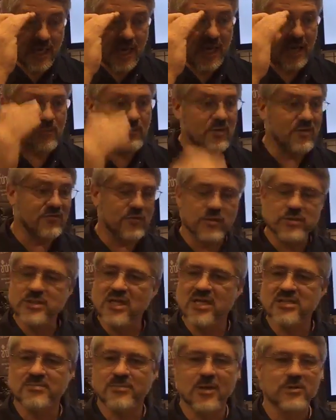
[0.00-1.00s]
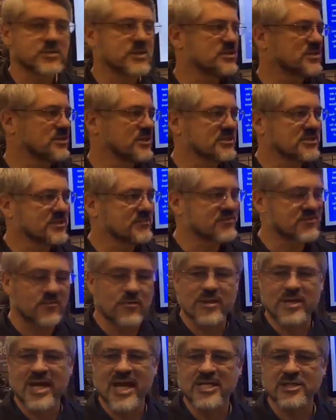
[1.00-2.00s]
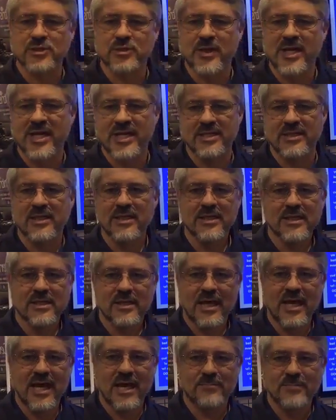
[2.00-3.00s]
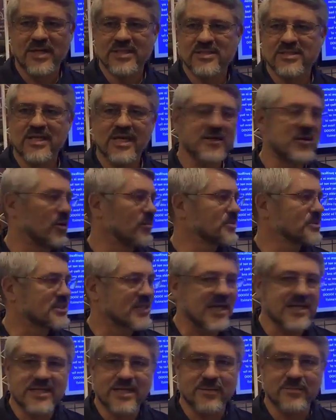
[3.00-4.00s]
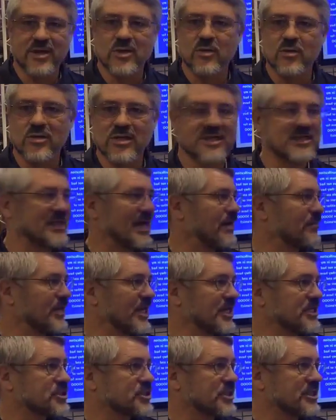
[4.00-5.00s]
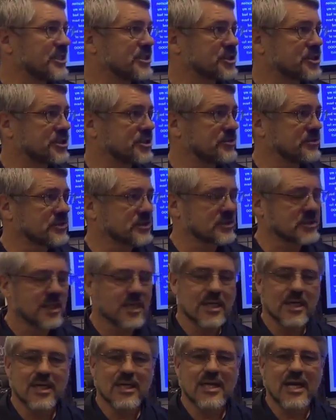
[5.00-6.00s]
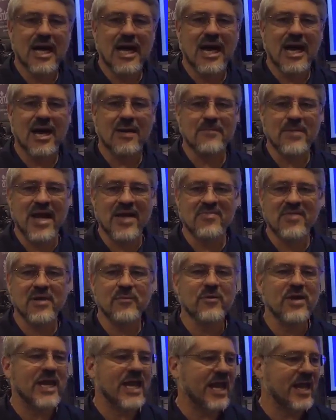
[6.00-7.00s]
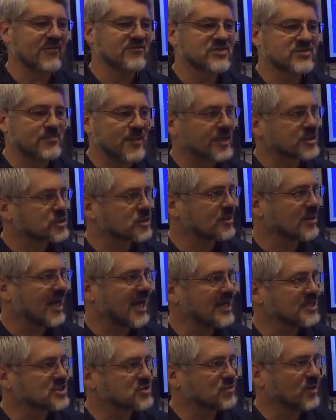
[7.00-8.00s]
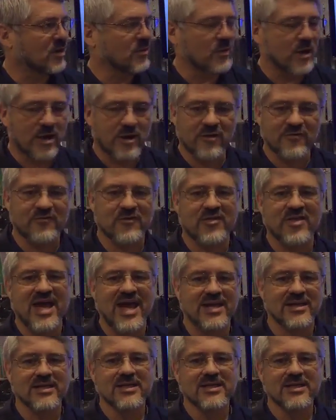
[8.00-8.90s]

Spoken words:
reverse osmosis systems for nitrate, pesticide, herbicide, chemical contamination issues. And then we have specialized well water for that,